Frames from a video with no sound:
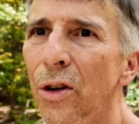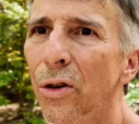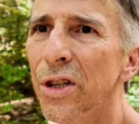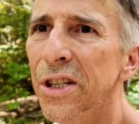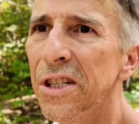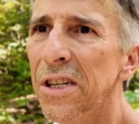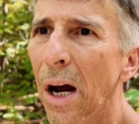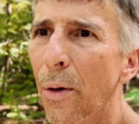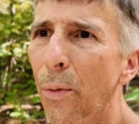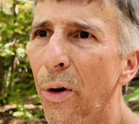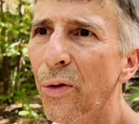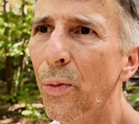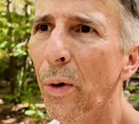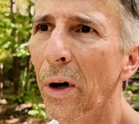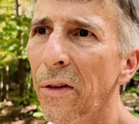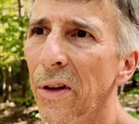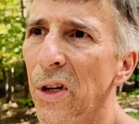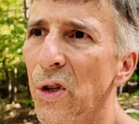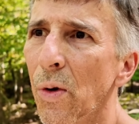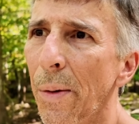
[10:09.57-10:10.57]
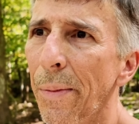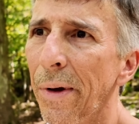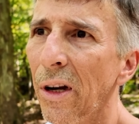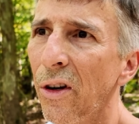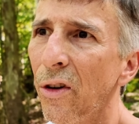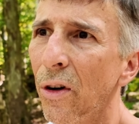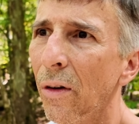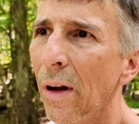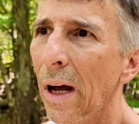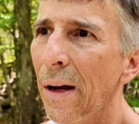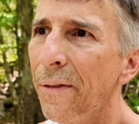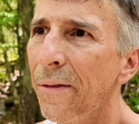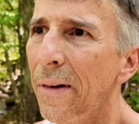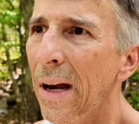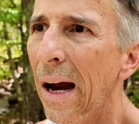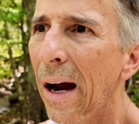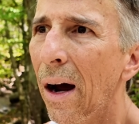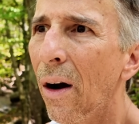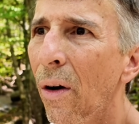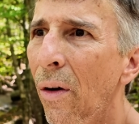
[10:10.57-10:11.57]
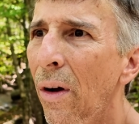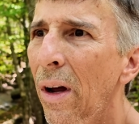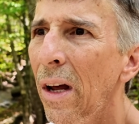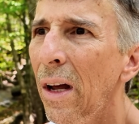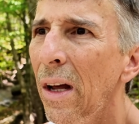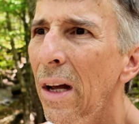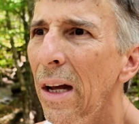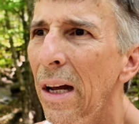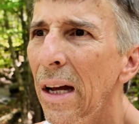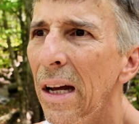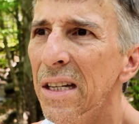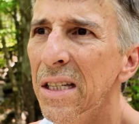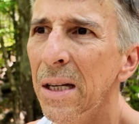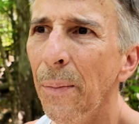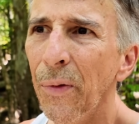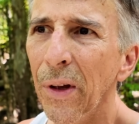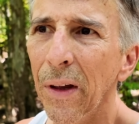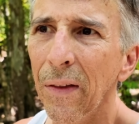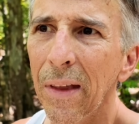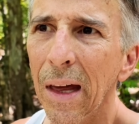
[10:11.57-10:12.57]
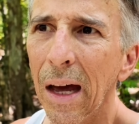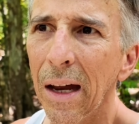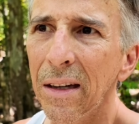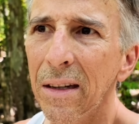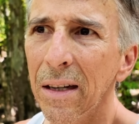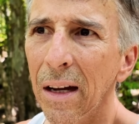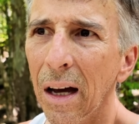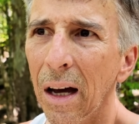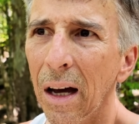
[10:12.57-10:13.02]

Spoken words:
you're stuck with one of these women in your life now, it's something that